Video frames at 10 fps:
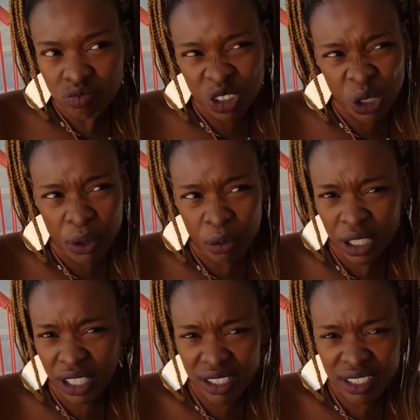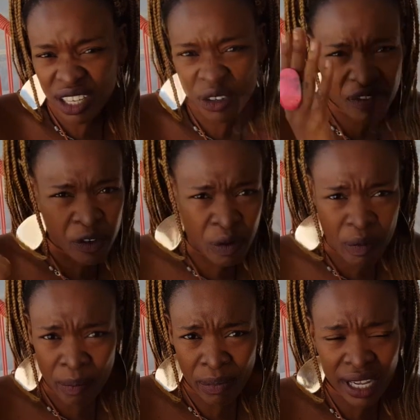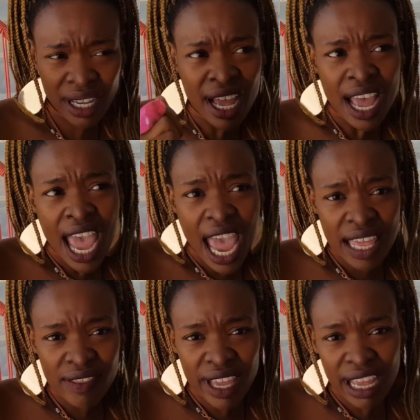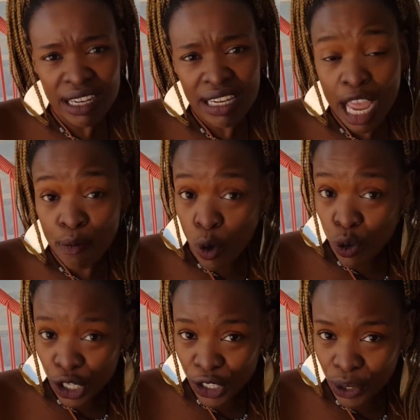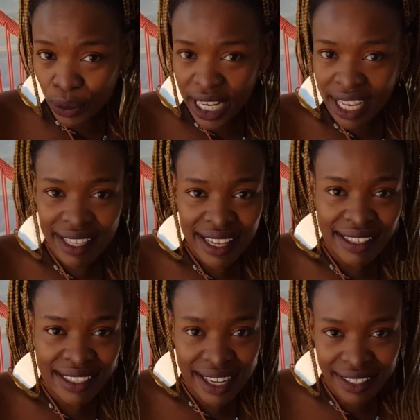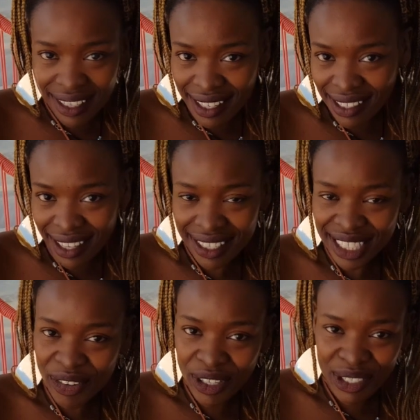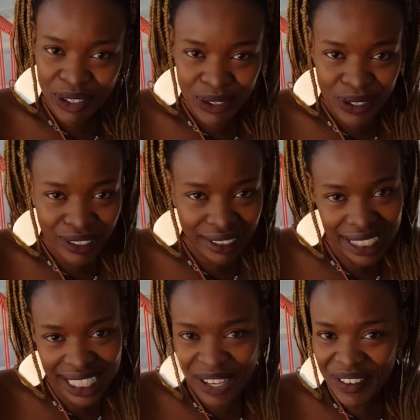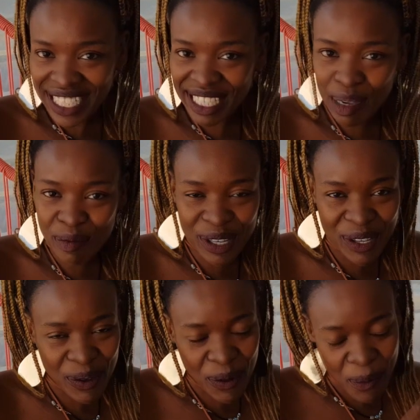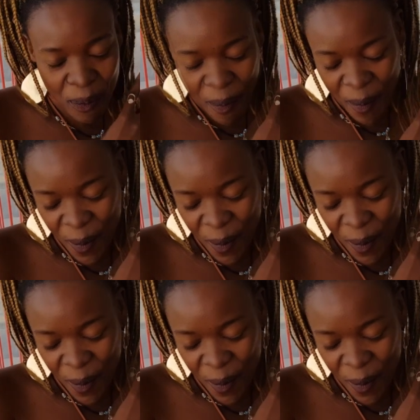2-3 years, I don't even remember, and then Emma Wogenoot, and then Delta Secondary School, DOSW.